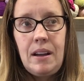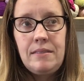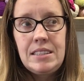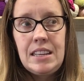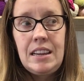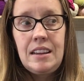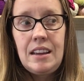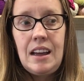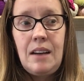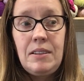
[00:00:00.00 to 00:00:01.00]
I was like,
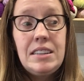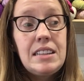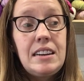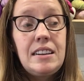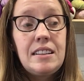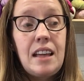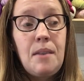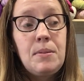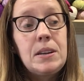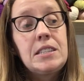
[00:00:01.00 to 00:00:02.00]
I want to send it to
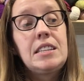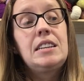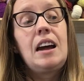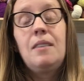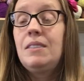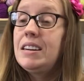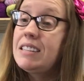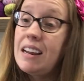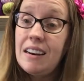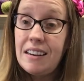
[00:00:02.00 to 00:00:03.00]
that person. I want to
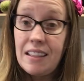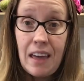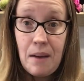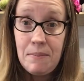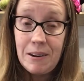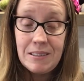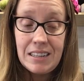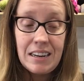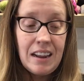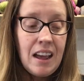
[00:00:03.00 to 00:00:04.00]
send it to that
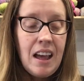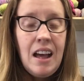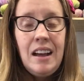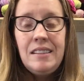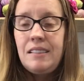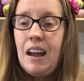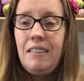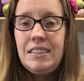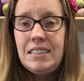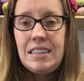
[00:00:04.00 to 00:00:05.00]
person. I
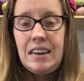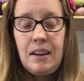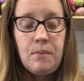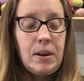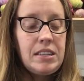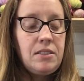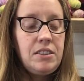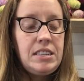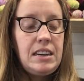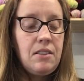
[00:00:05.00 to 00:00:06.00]
want to send everybody. So I
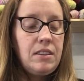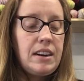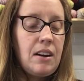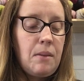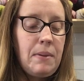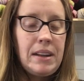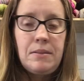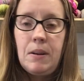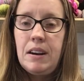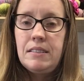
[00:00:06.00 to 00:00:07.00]
just narrowed it down. I picked one.